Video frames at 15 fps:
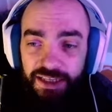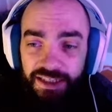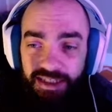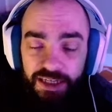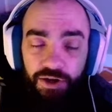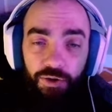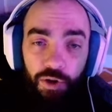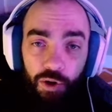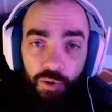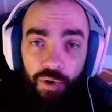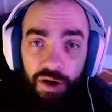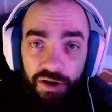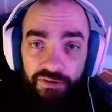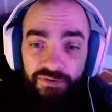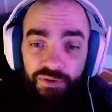zero
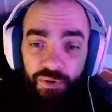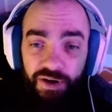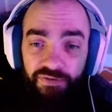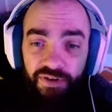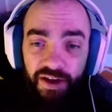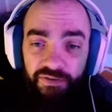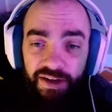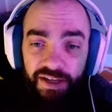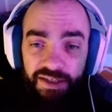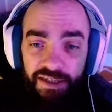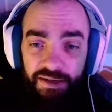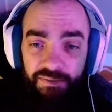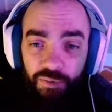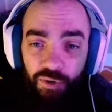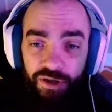out of 25
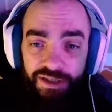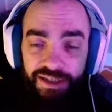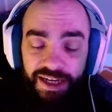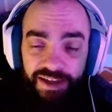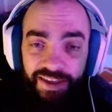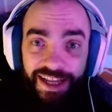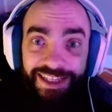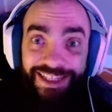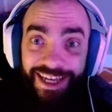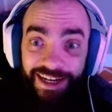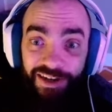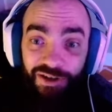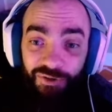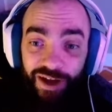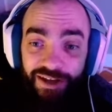incident points, and that's the
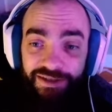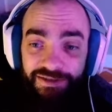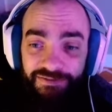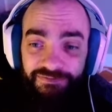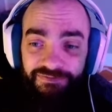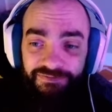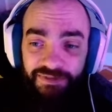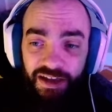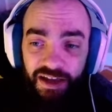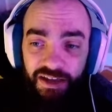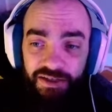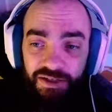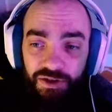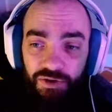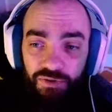end of the race. Uh,
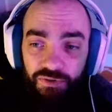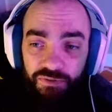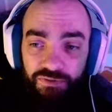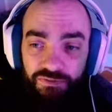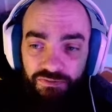so